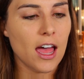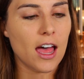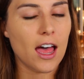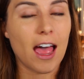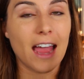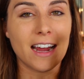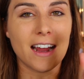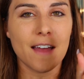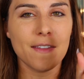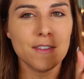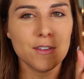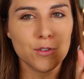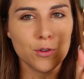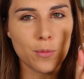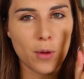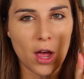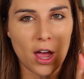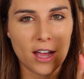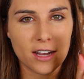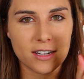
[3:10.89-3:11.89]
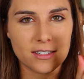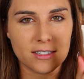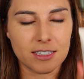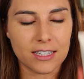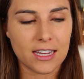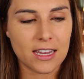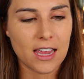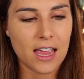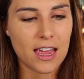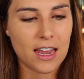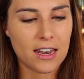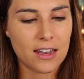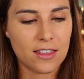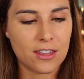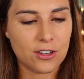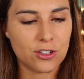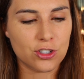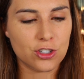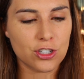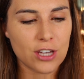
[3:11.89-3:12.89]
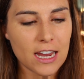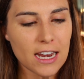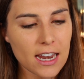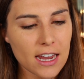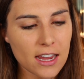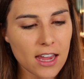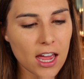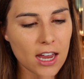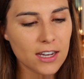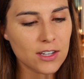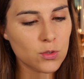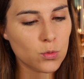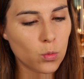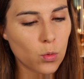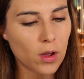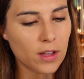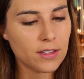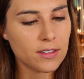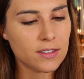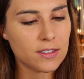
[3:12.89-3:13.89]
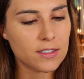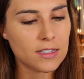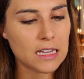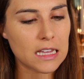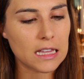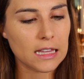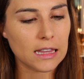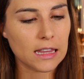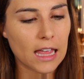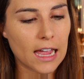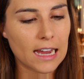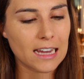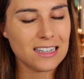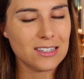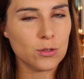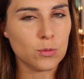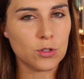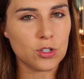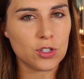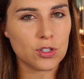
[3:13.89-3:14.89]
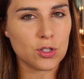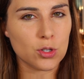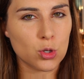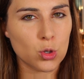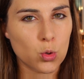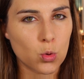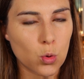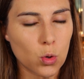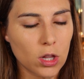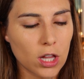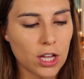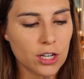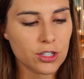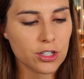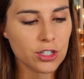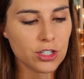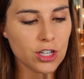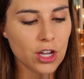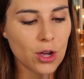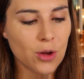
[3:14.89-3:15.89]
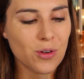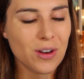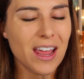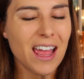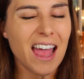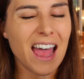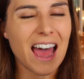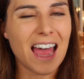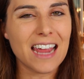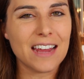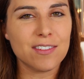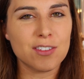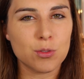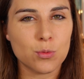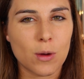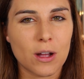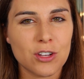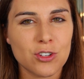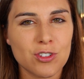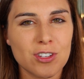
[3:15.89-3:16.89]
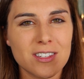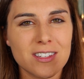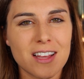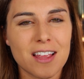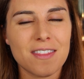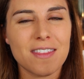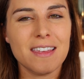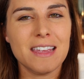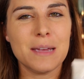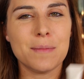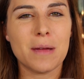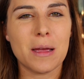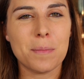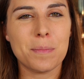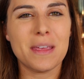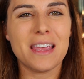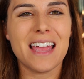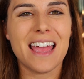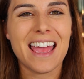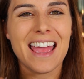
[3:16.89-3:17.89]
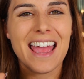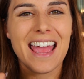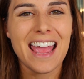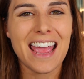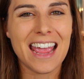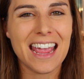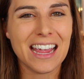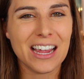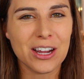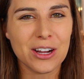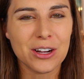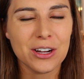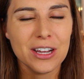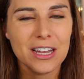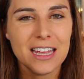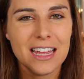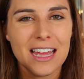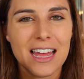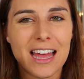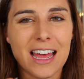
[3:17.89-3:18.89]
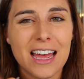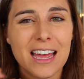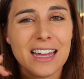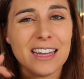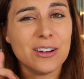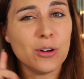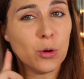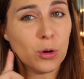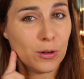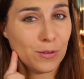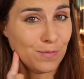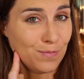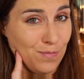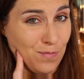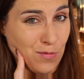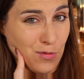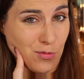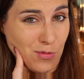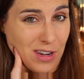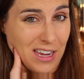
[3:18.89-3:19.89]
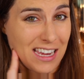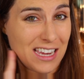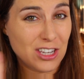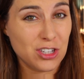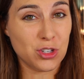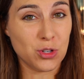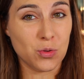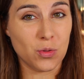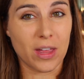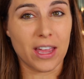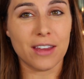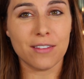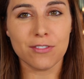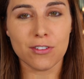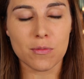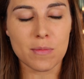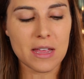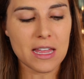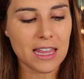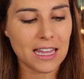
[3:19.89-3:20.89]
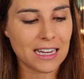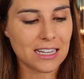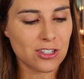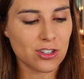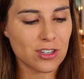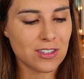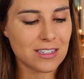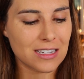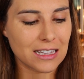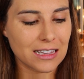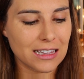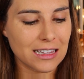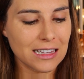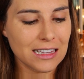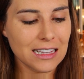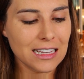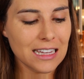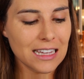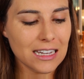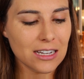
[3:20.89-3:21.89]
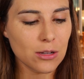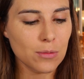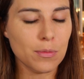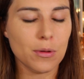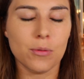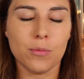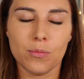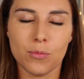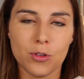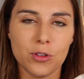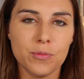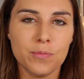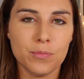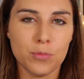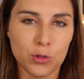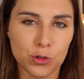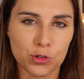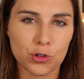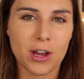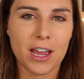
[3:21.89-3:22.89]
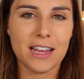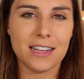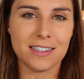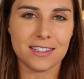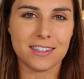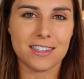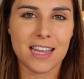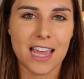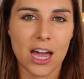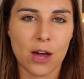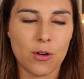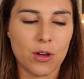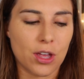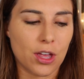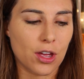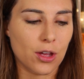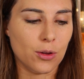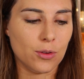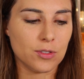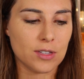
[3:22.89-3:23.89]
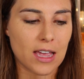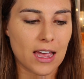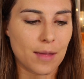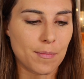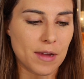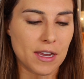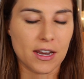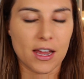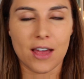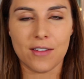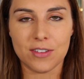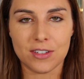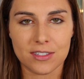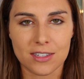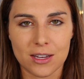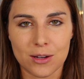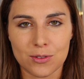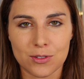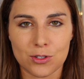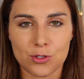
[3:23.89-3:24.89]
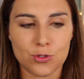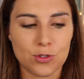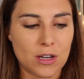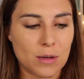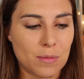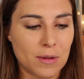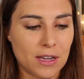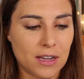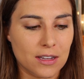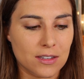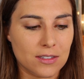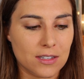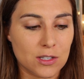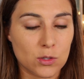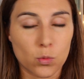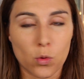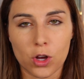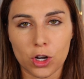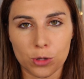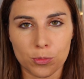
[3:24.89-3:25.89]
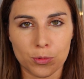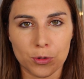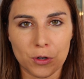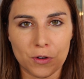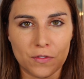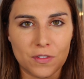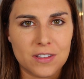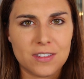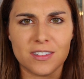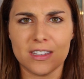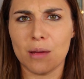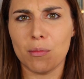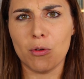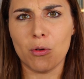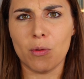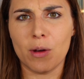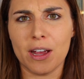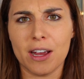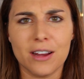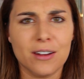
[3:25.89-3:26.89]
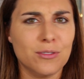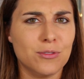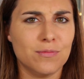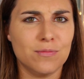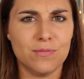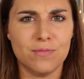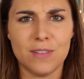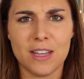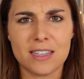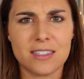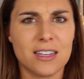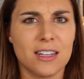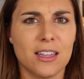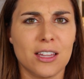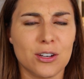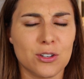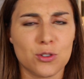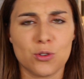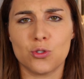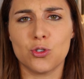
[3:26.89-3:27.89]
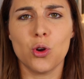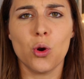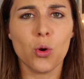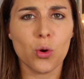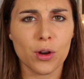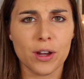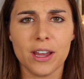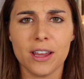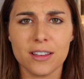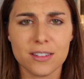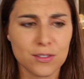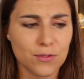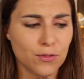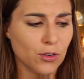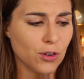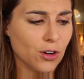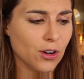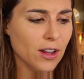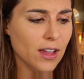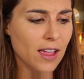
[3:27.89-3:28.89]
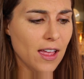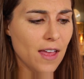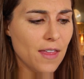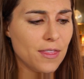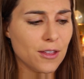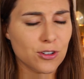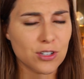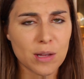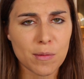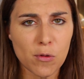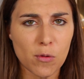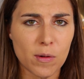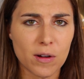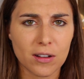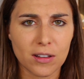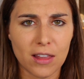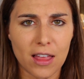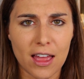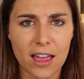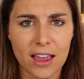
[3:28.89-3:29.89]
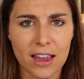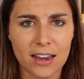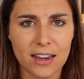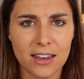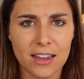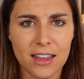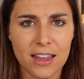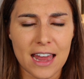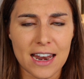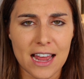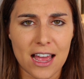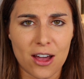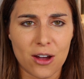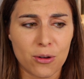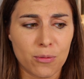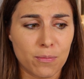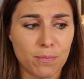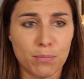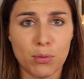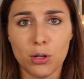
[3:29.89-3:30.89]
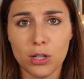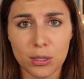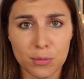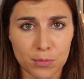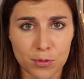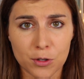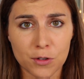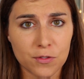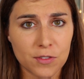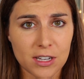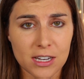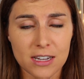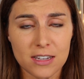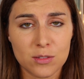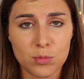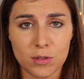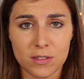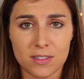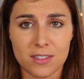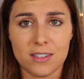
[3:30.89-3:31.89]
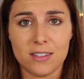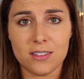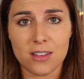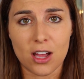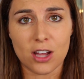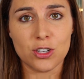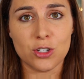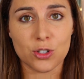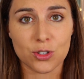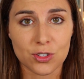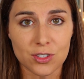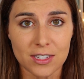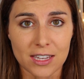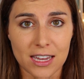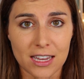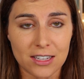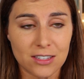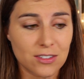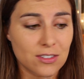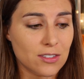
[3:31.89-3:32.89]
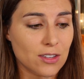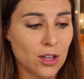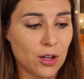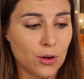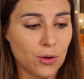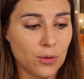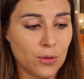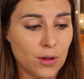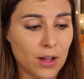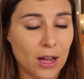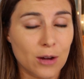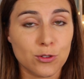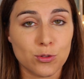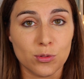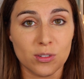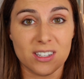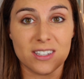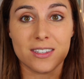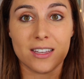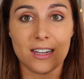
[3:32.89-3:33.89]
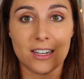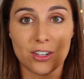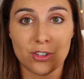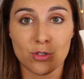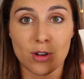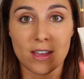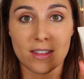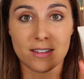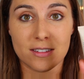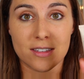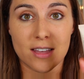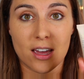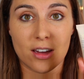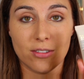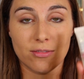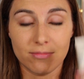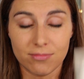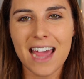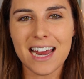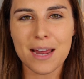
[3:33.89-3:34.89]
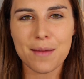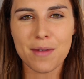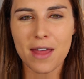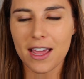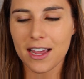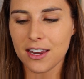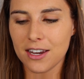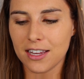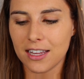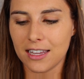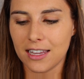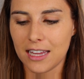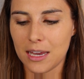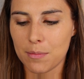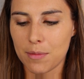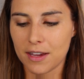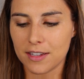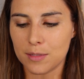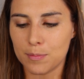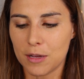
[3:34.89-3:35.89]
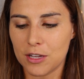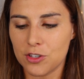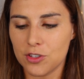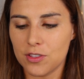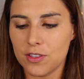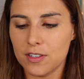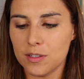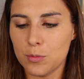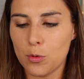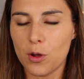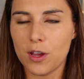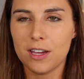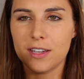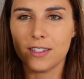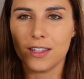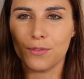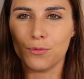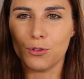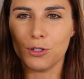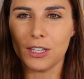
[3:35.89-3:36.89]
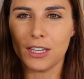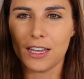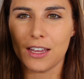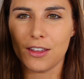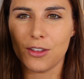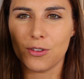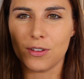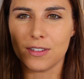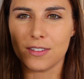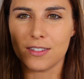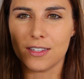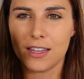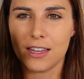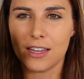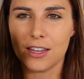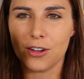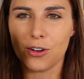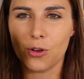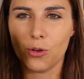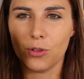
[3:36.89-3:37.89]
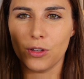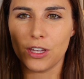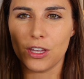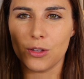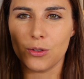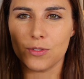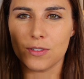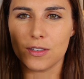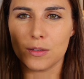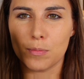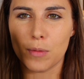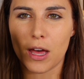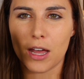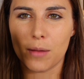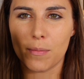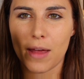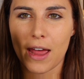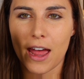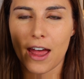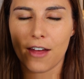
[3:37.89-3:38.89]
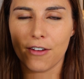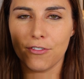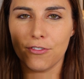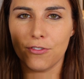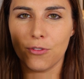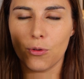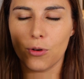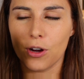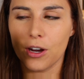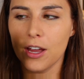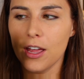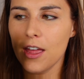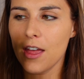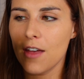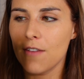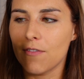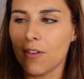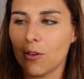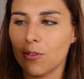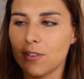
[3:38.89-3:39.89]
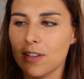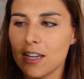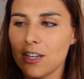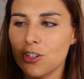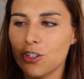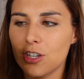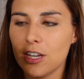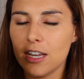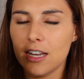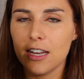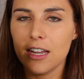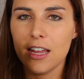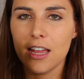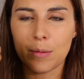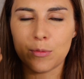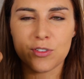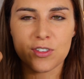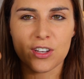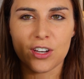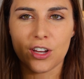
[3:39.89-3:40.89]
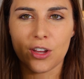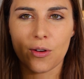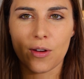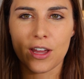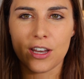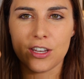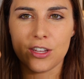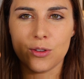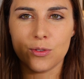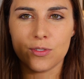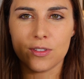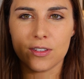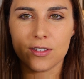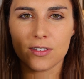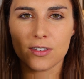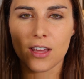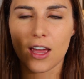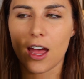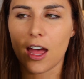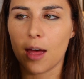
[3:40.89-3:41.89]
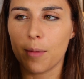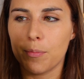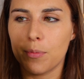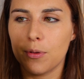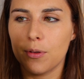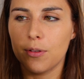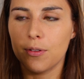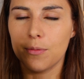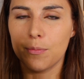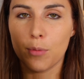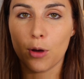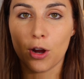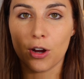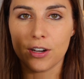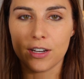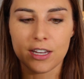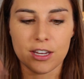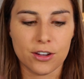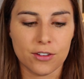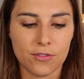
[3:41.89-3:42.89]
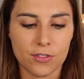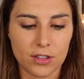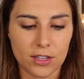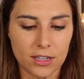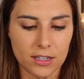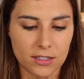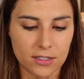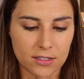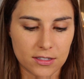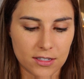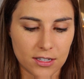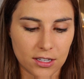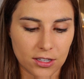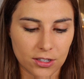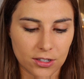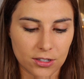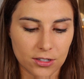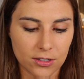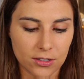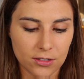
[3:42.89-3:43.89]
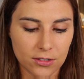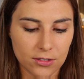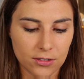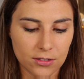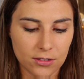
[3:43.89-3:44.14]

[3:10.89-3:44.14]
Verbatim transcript: Uh, I got this from Octoly, and the shade I got is one C Light, which is a cool undertone. I have swatched this, and I think it might be a hair uh, or three too light for me. Like, it's just a little, but we'll, we'll try it and see how it goes. I mean, obviously I was intrigued because it's waterproof, it's double wear. Estee Lauder's notorious for their double wear line and how bulletproof it is once it is on your skin, so I was really excited to try this out. And I'm not going to clean my sponge at this point because I've really, you can see here, only used this bottom half for foundation. I'm just going to go ahead and use this top part here for the concealer.